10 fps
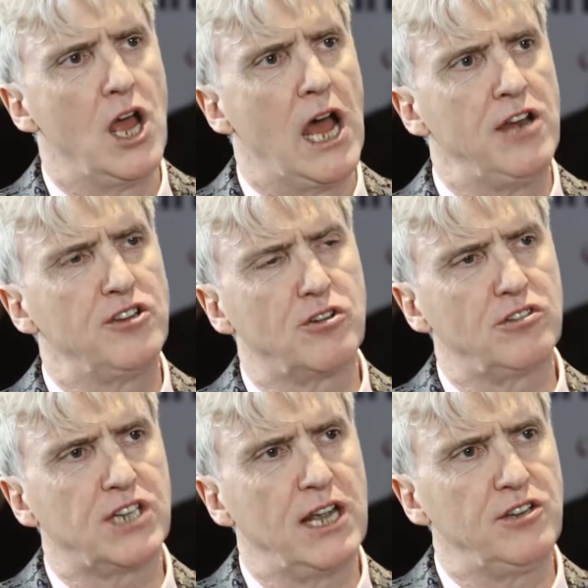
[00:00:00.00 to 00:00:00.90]
and you sort
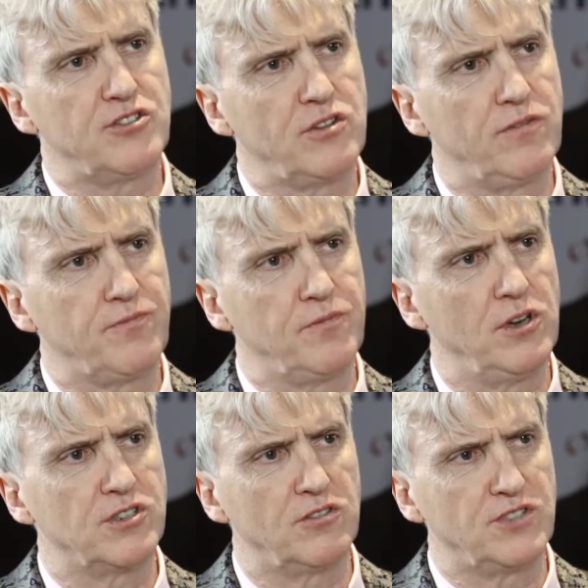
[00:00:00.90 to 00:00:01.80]
of say sort
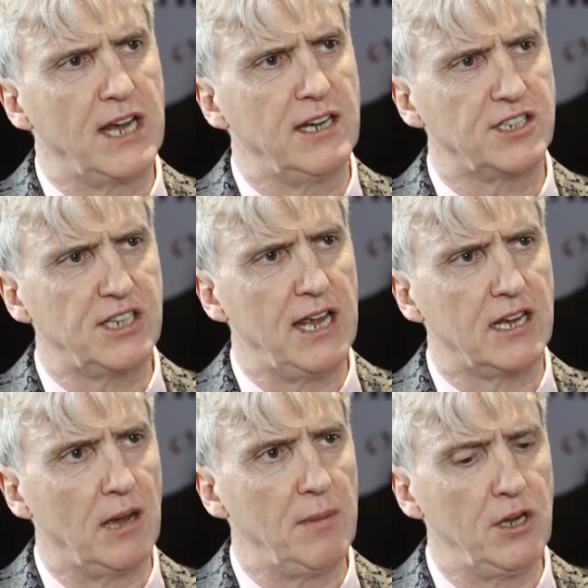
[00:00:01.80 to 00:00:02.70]
of taking the
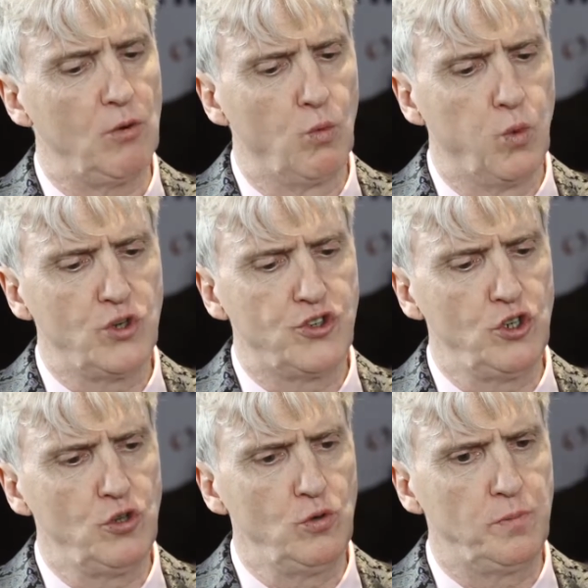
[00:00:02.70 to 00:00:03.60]
stake. I mean, would
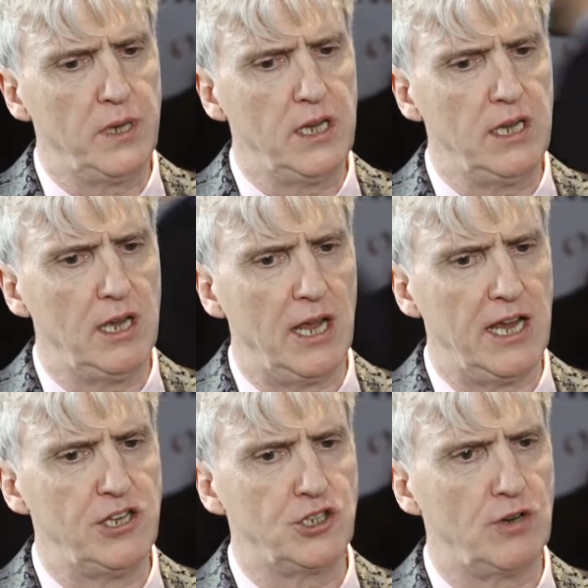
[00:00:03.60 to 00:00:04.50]
you be
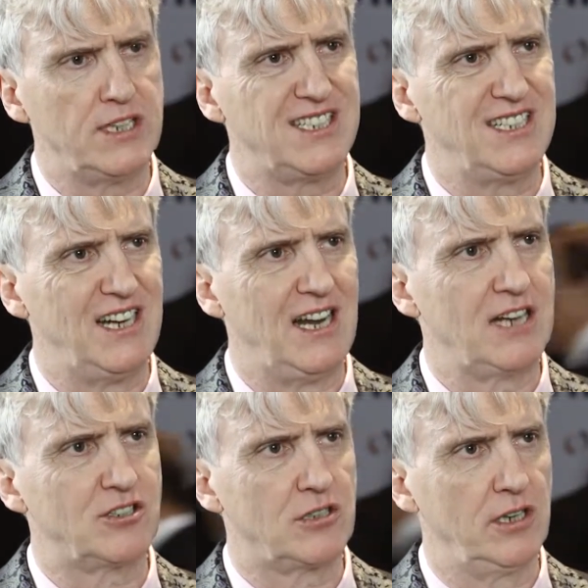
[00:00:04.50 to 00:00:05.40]
interested in
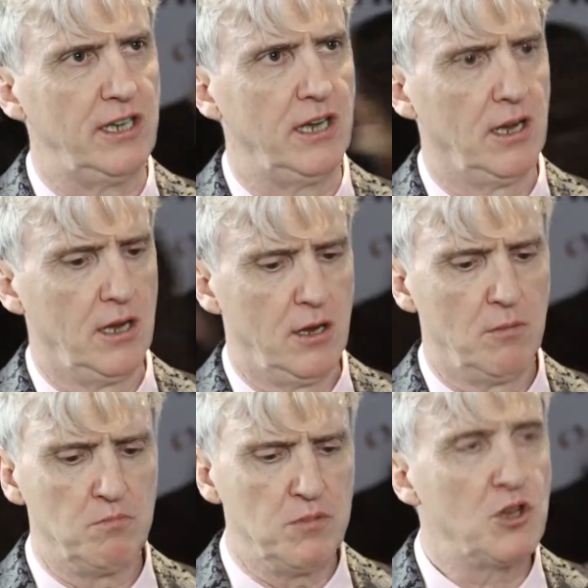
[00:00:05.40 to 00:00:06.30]
actually
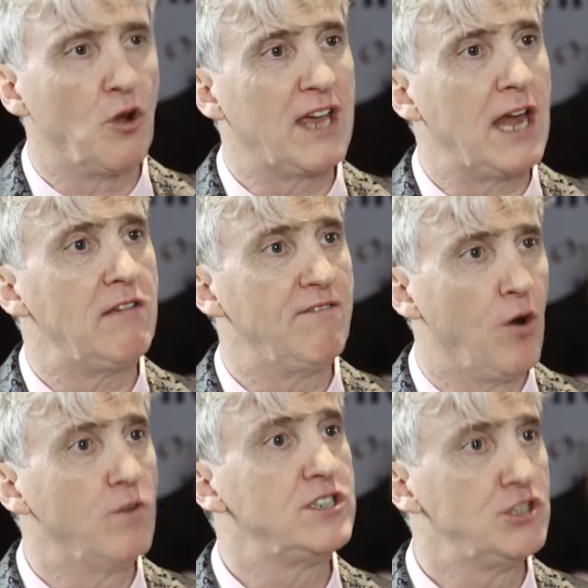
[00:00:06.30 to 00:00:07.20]
getting
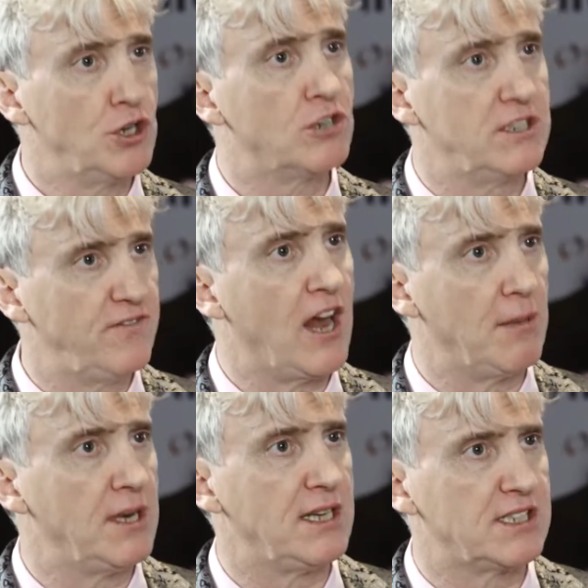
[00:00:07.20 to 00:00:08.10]
involved in drug
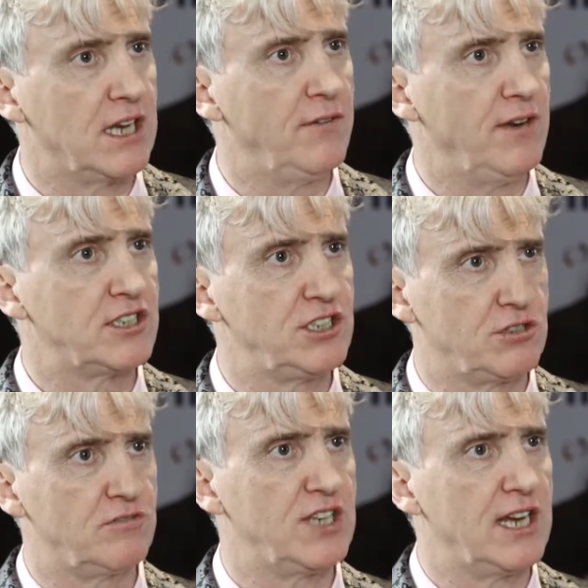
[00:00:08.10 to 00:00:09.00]
development itself and actually
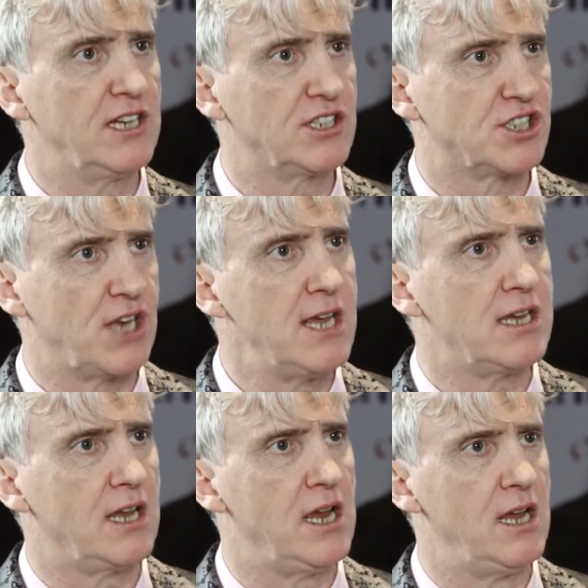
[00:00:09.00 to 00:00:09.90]
sort of taking a
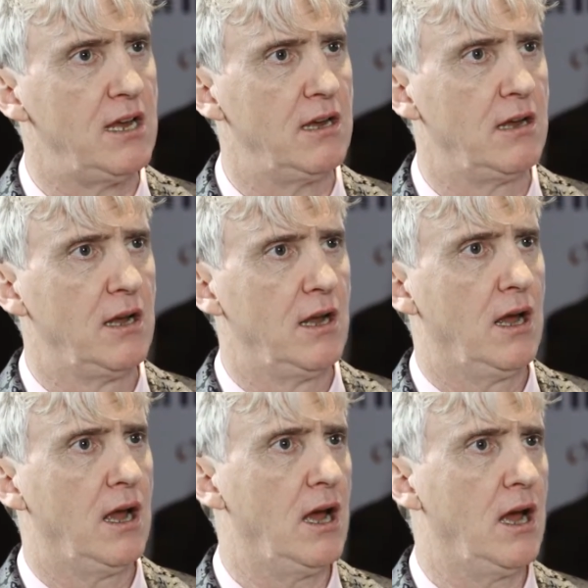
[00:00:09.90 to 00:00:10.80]
stake in
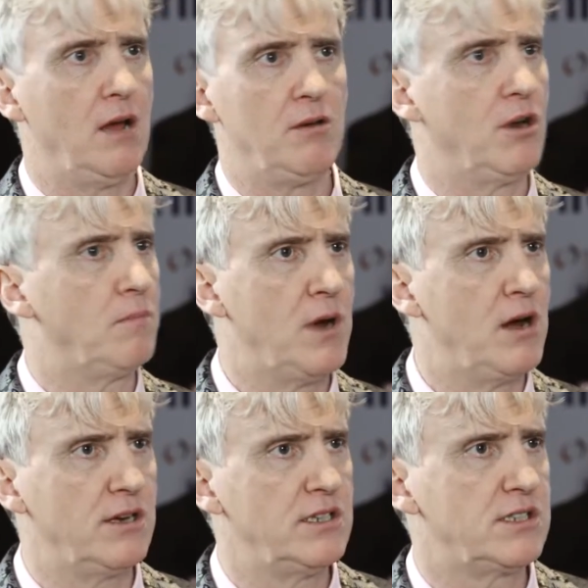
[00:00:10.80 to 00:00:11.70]

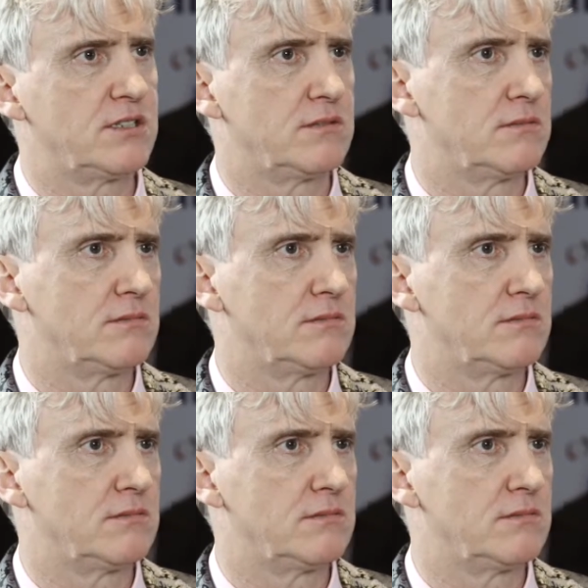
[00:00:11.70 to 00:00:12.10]
partners?